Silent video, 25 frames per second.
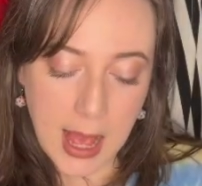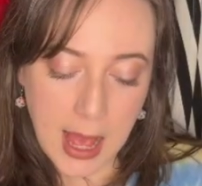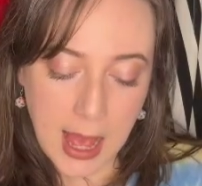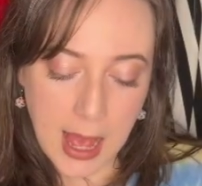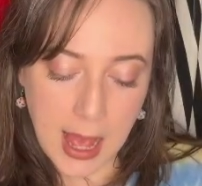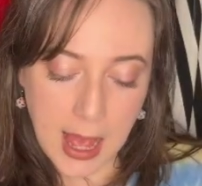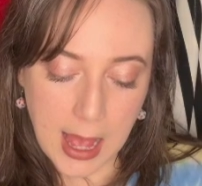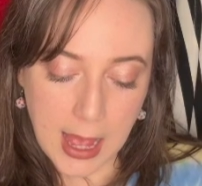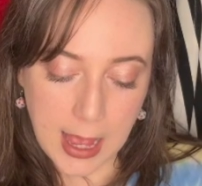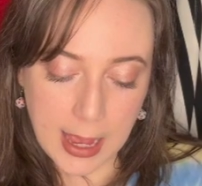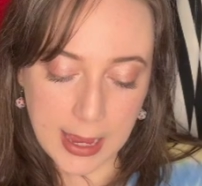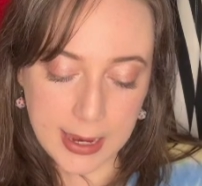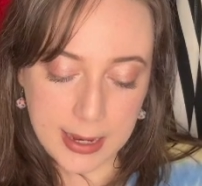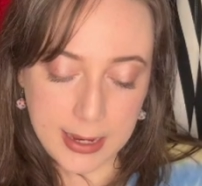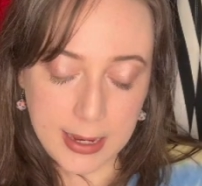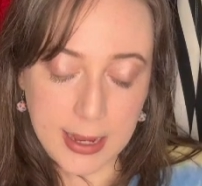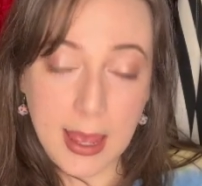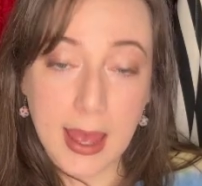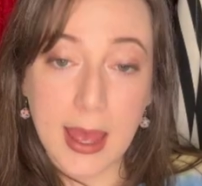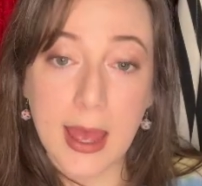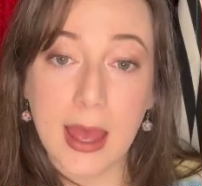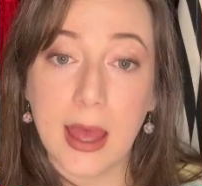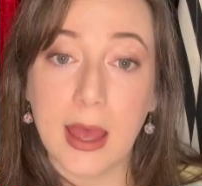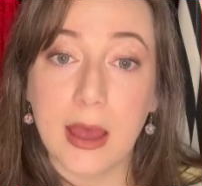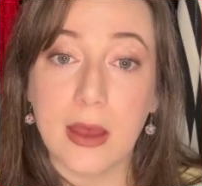I
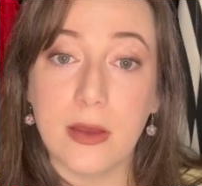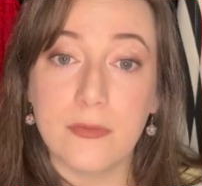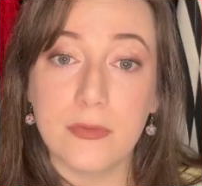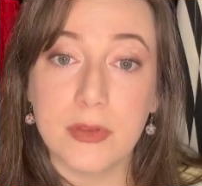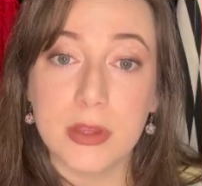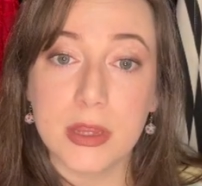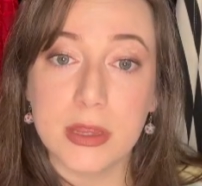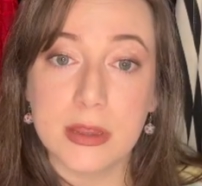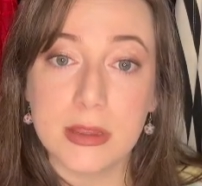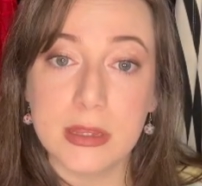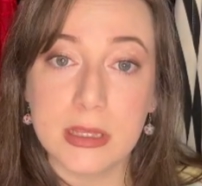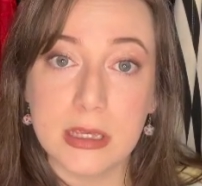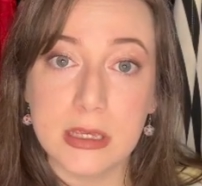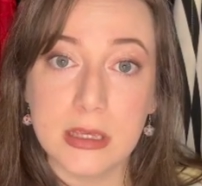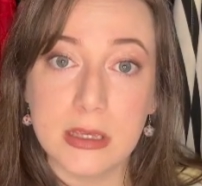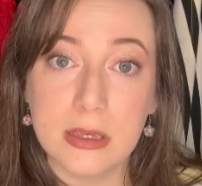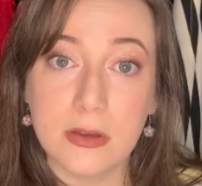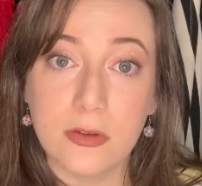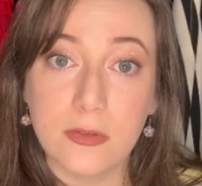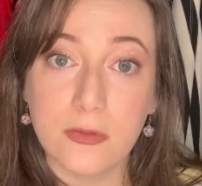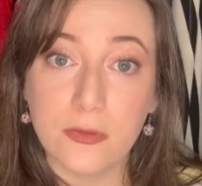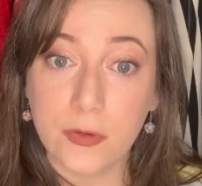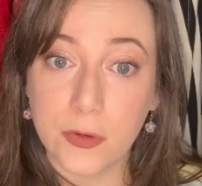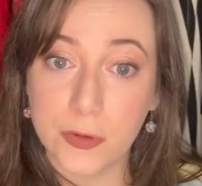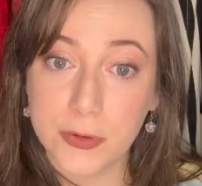have the
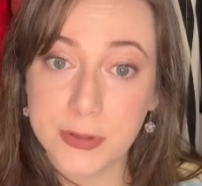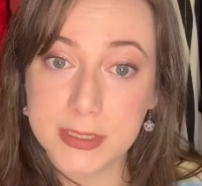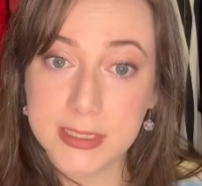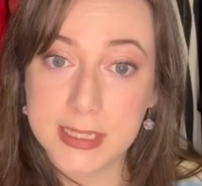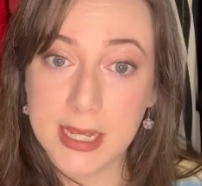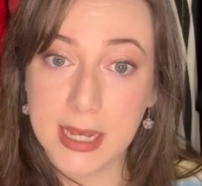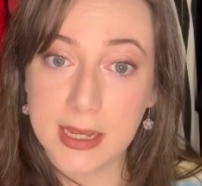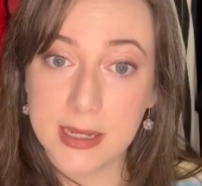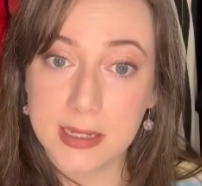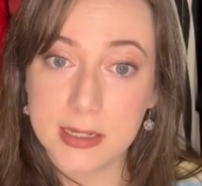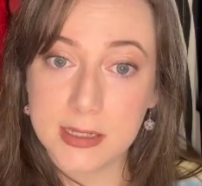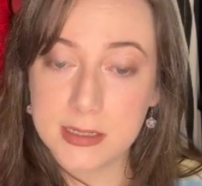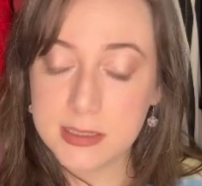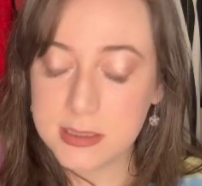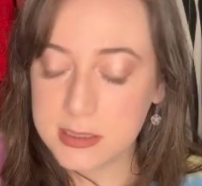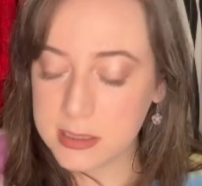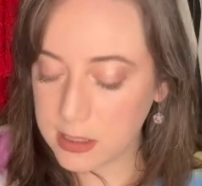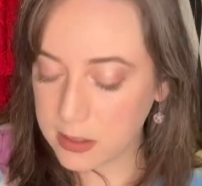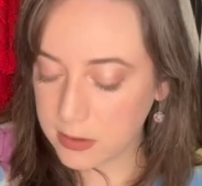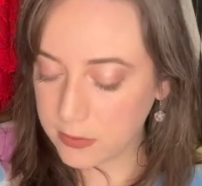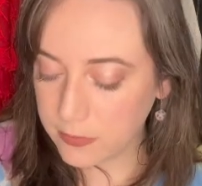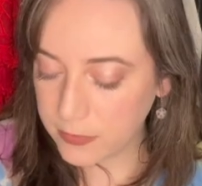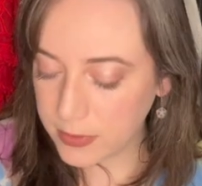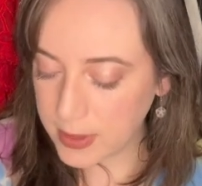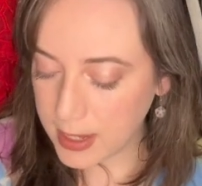full size
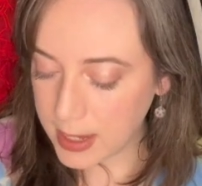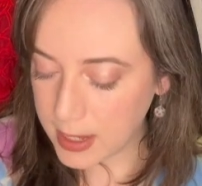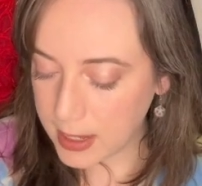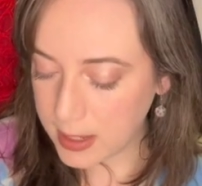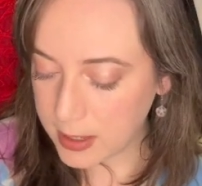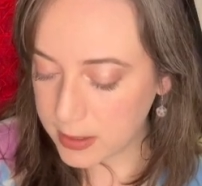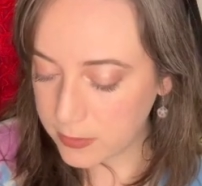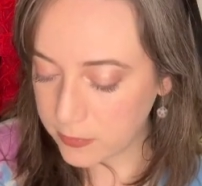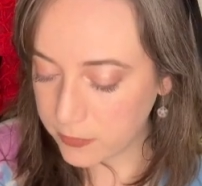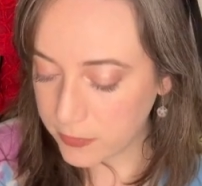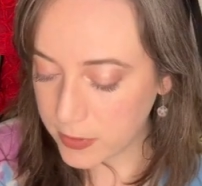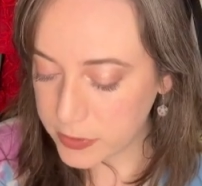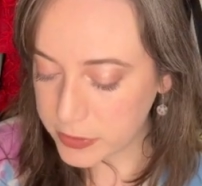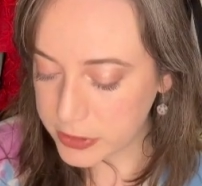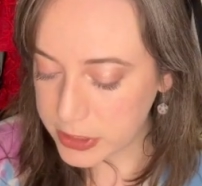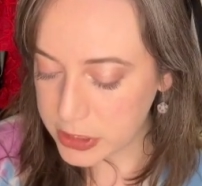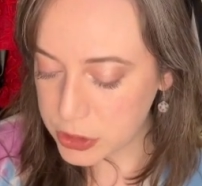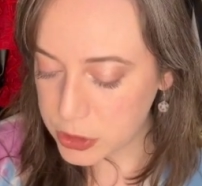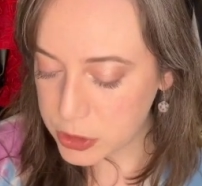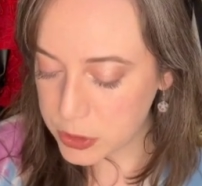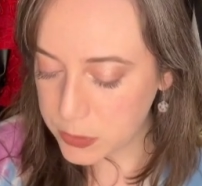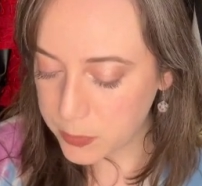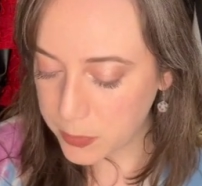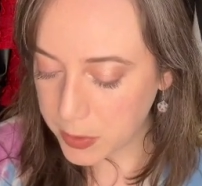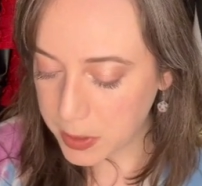of that
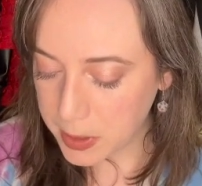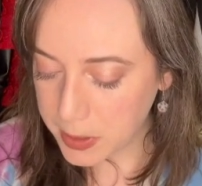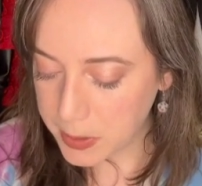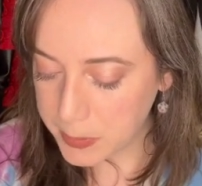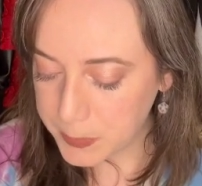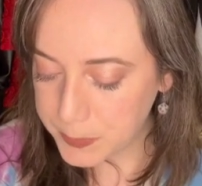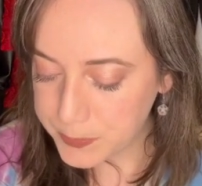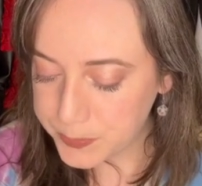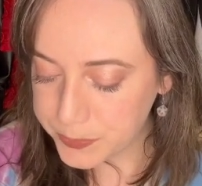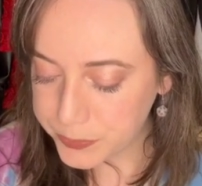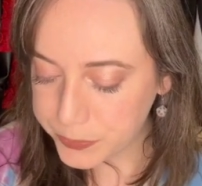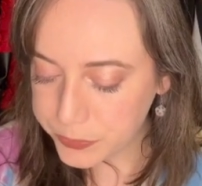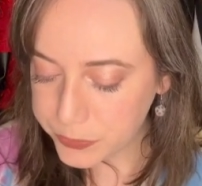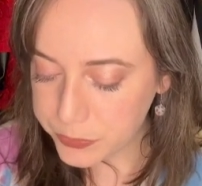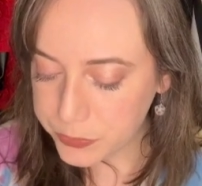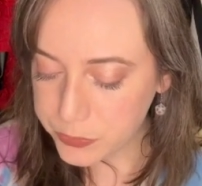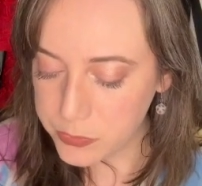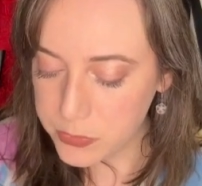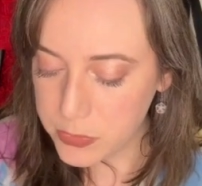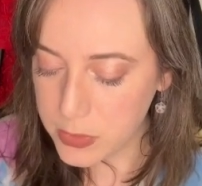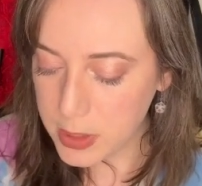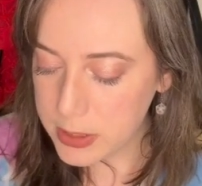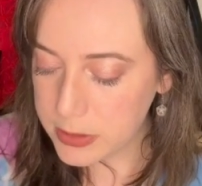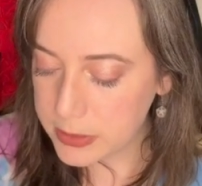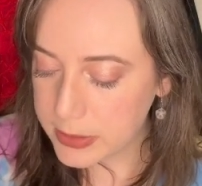foundation balm
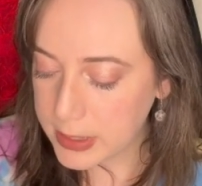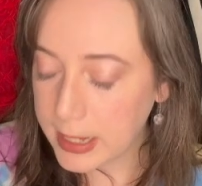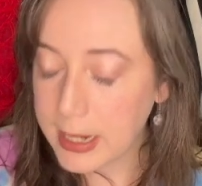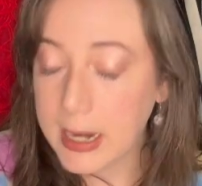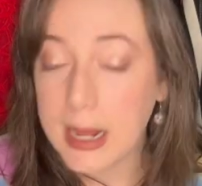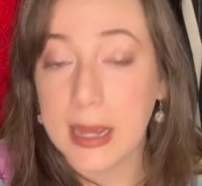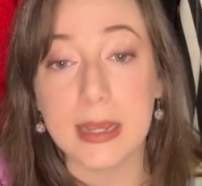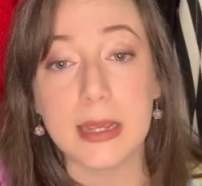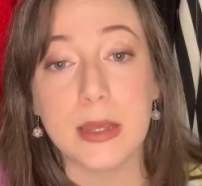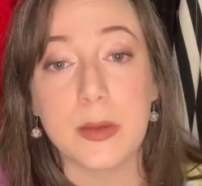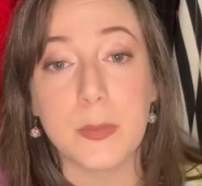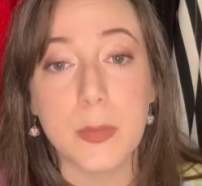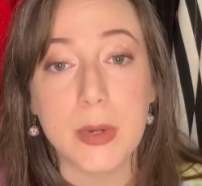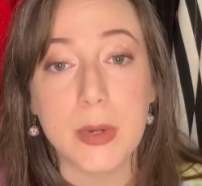that I am